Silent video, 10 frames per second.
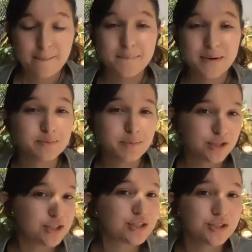must
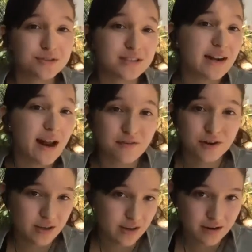purchase new seed
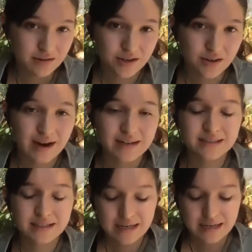every year, correct?